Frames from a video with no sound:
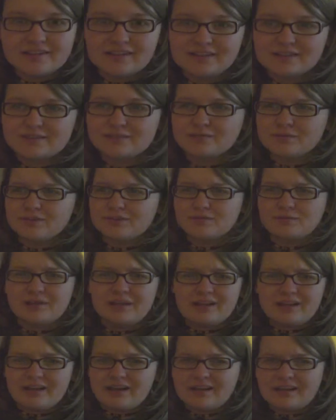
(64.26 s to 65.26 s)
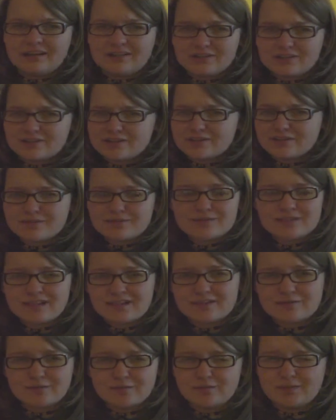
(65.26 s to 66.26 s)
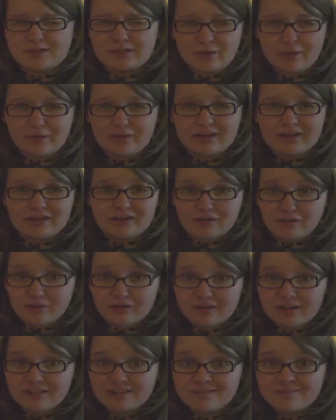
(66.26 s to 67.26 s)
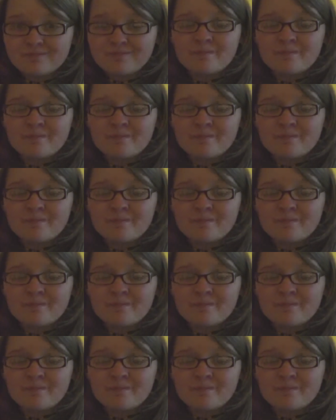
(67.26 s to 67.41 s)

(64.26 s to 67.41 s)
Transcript: things, which in any other circumstance it would be totally annoying,